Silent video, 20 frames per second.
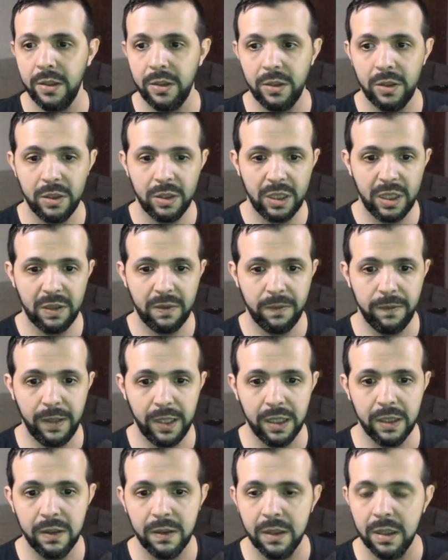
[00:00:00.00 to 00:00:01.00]

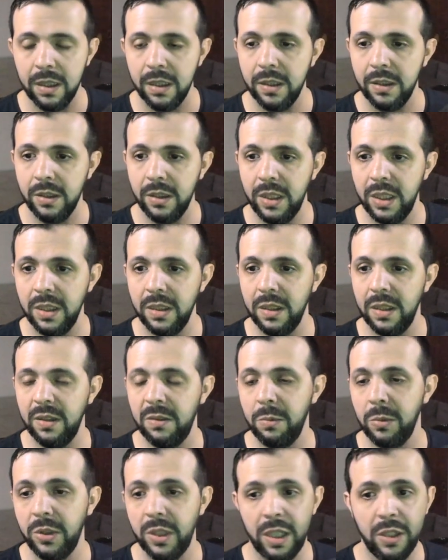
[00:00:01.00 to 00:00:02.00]
this
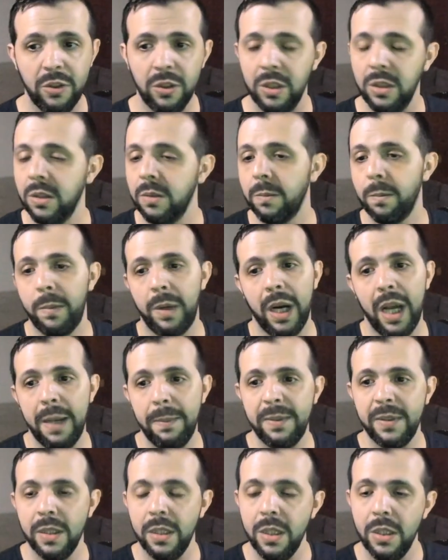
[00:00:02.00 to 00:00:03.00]
mutation,
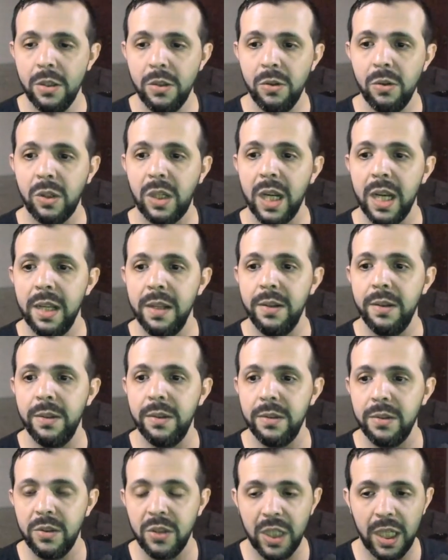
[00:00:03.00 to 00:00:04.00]
perhaps you
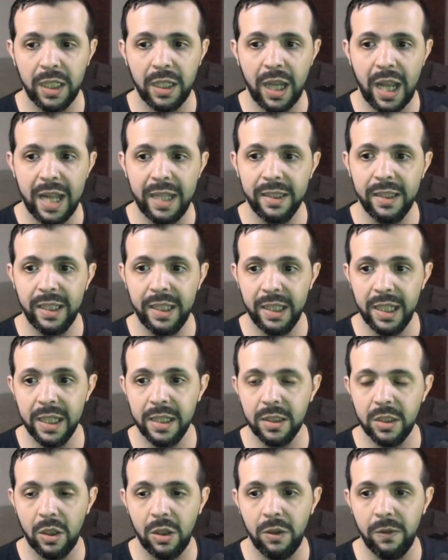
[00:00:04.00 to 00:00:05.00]
can check at the
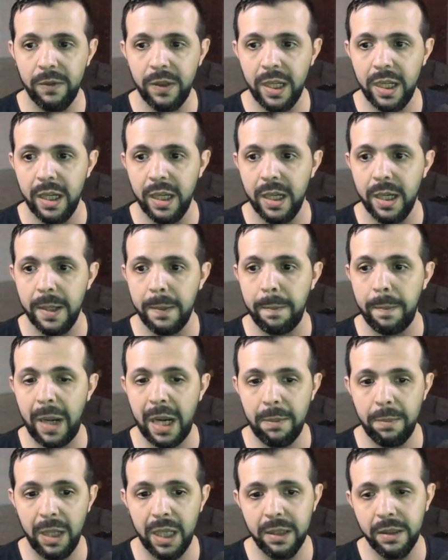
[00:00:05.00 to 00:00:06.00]
end of the
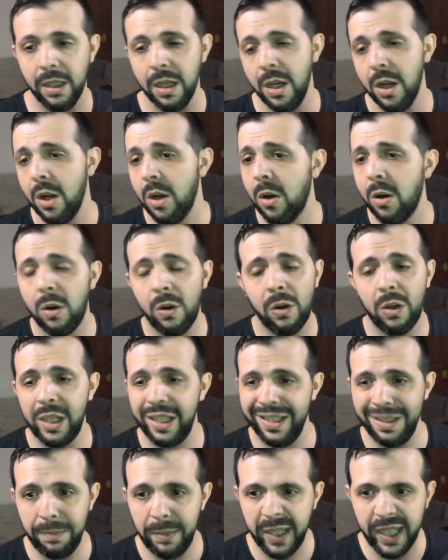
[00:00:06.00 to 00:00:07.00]
pipeline or at
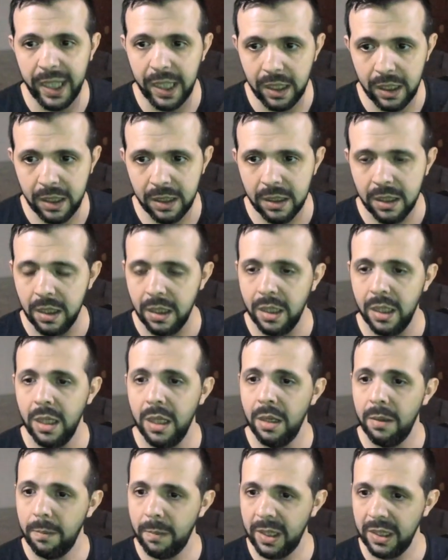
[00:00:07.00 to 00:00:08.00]
the beginning,
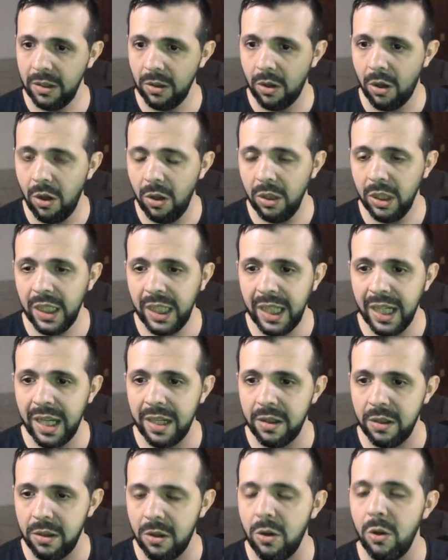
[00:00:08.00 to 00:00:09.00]
but
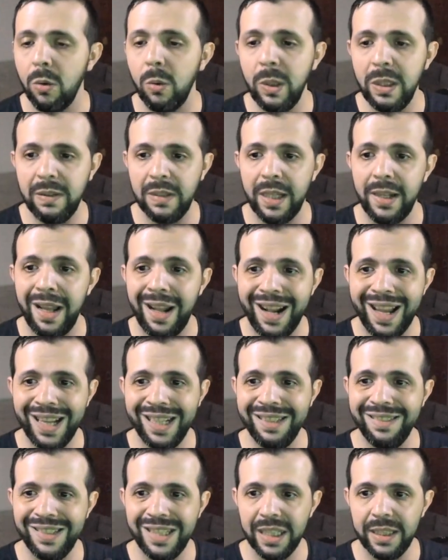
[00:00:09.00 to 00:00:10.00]
always
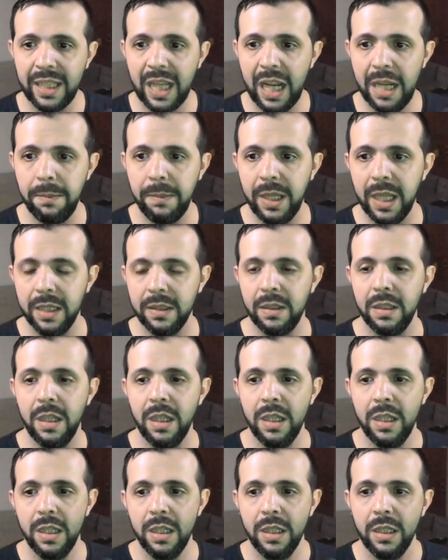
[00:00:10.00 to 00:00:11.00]
analyze the time that
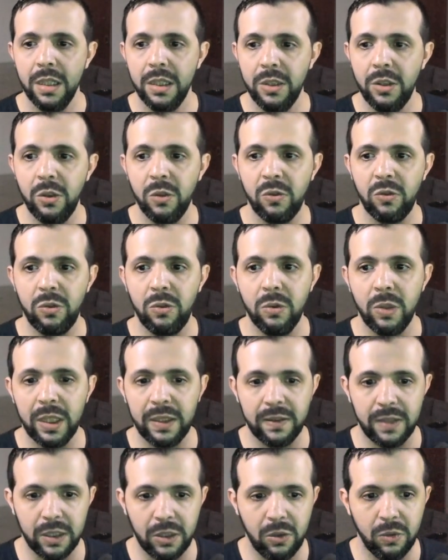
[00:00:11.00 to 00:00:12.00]
used to
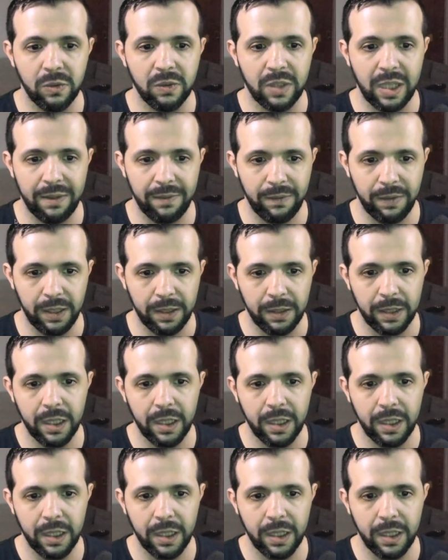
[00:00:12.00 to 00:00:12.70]
execute something,